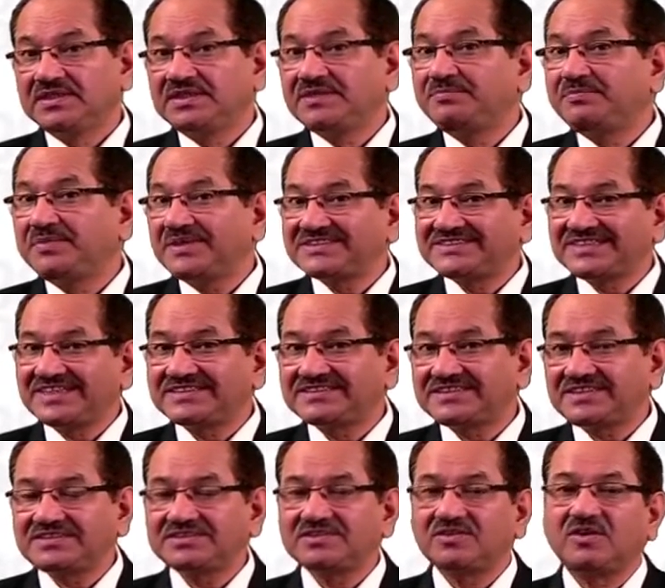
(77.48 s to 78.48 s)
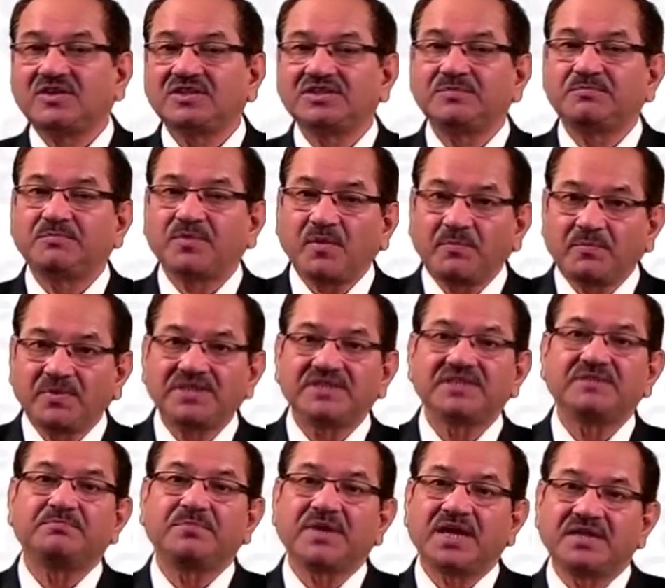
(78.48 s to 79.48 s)
the fixed assets or the
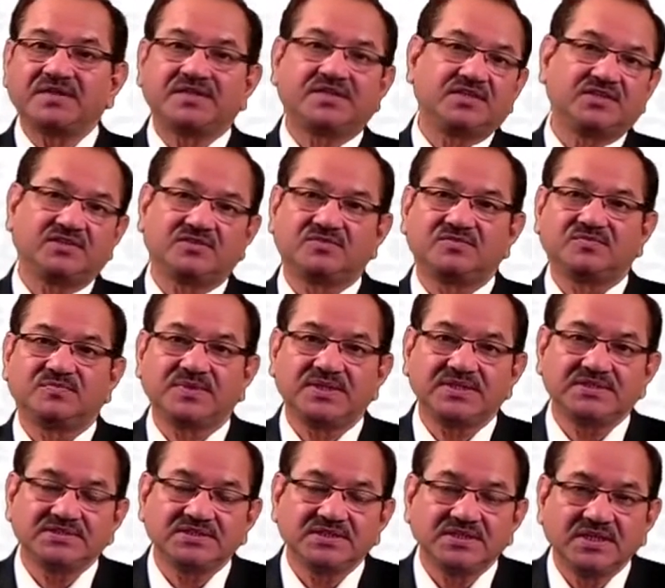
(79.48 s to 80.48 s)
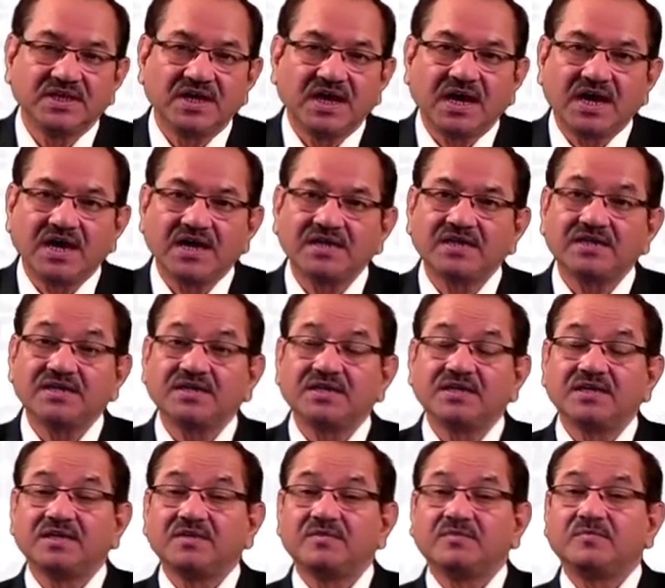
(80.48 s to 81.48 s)
property, plant and equipments
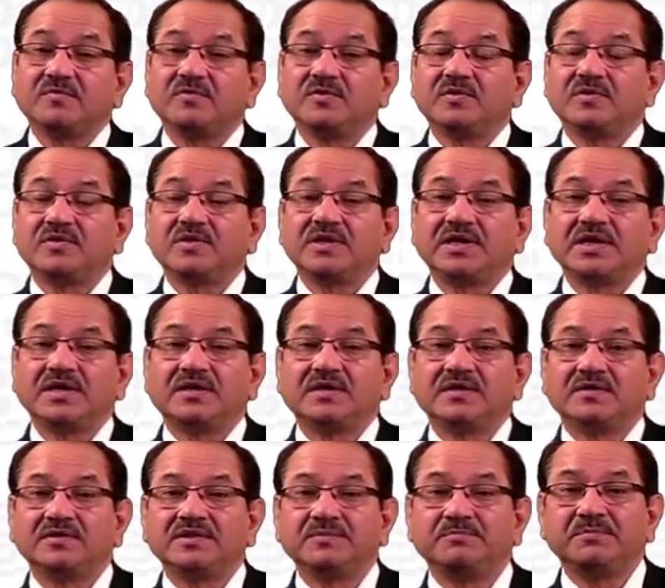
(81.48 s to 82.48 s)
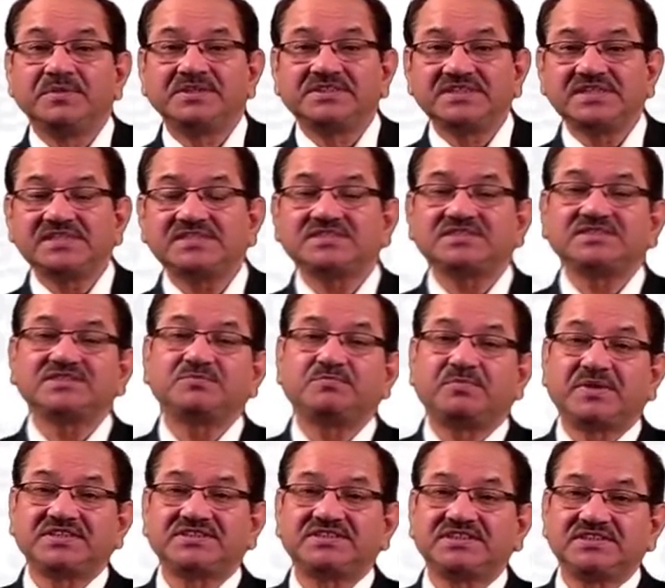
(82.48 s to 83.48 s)
are the business is
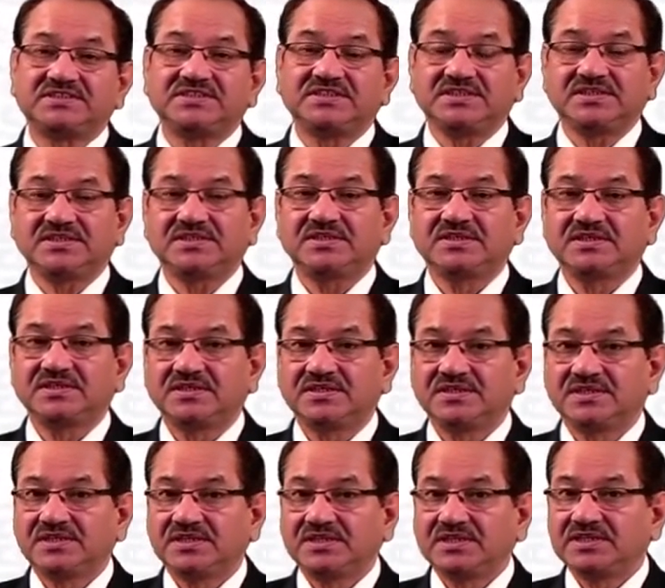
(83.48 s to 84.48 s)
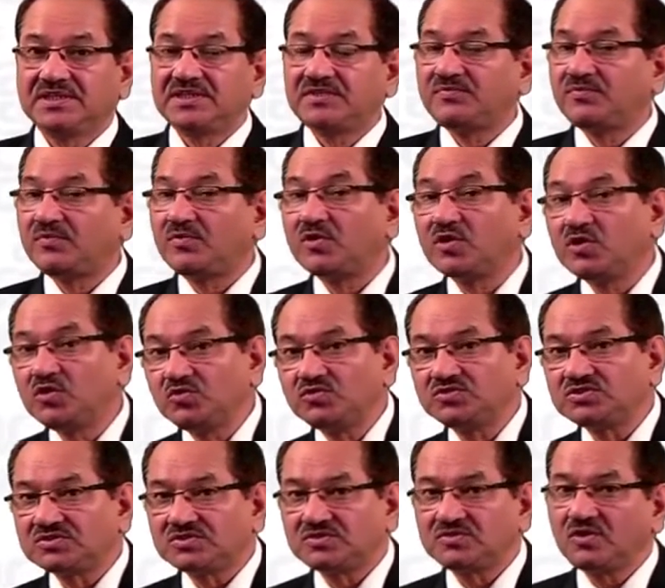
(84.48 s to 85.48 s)
purchasing it for
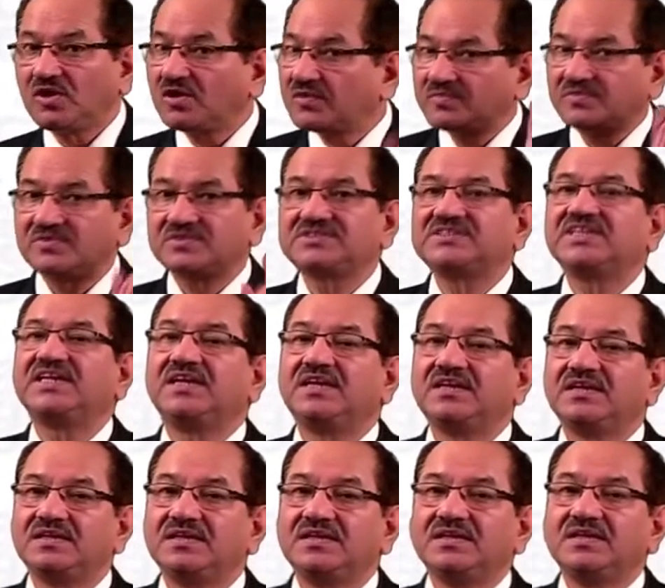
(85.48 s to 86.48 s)
use, not for sale.